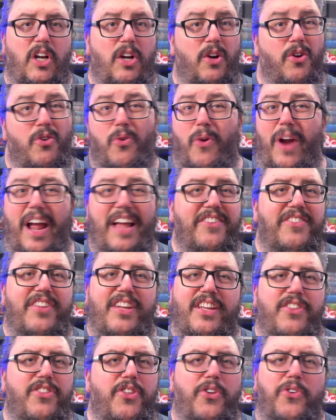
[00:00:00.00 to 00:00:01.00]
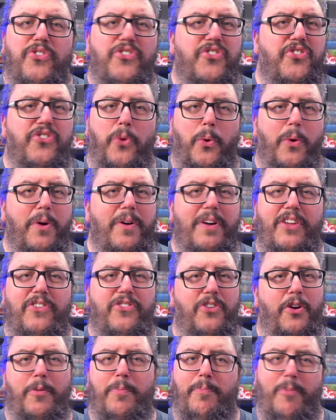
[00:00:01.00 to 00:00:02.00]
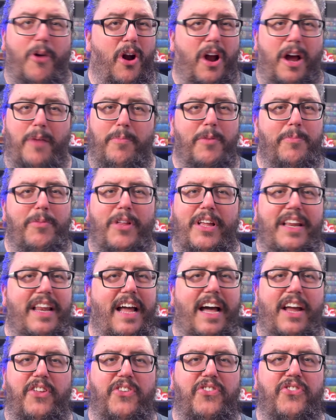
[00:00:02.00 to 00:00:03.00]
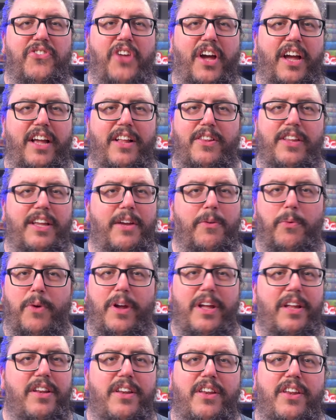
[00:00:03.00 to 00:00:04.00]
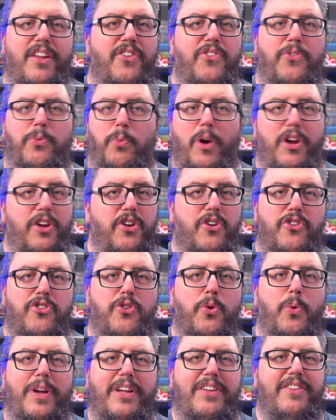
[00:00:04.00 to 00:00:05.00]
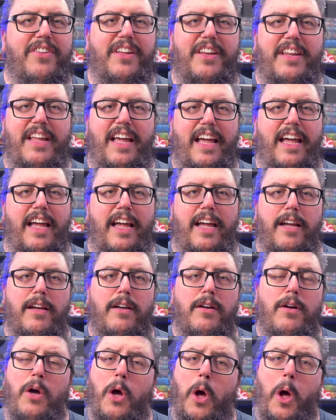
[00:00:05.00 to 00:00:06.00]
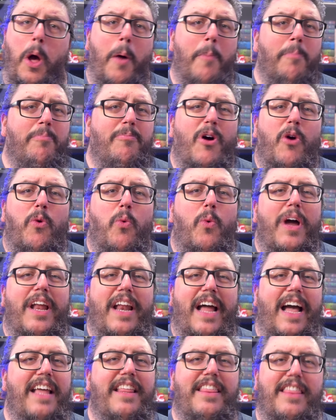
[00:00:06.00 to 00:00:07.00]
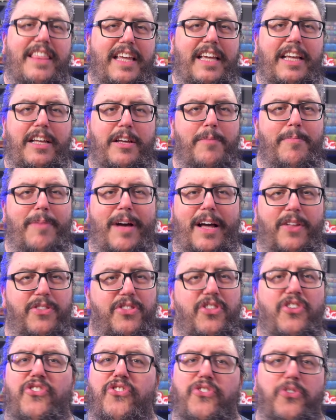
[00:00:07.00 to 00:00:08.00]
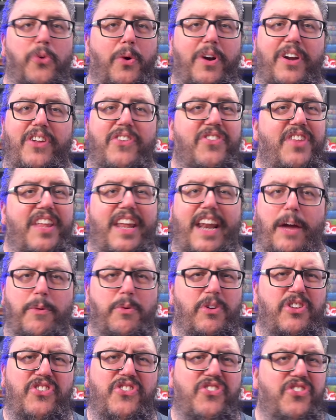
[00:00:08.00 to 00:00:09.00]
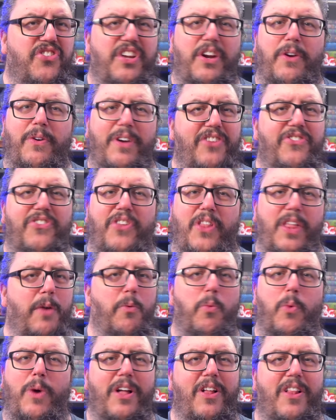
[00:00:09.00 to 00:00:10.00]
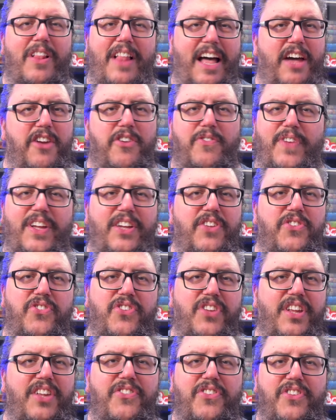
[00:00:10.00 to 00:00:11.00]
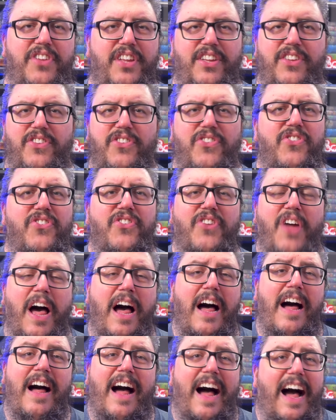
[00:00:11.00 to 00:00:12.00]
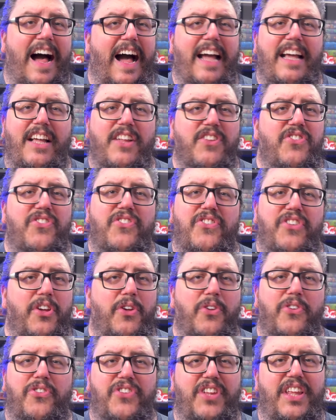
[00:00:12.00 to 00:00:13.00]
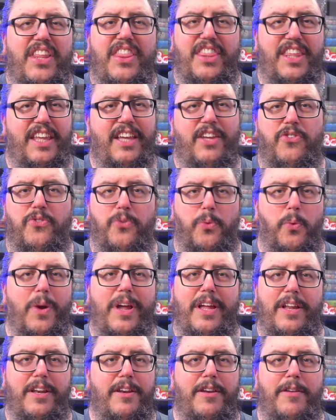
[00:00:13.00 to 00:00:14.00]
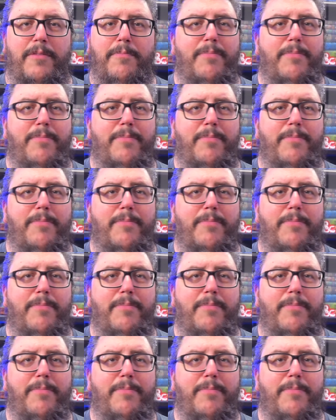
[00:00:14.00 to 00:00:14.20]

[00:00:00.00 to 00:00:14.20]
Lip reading: Granted, those stories are probably not as tightly written as what you're doing today, but when I think about the stories that I would seriously will out of existence, I can still see things written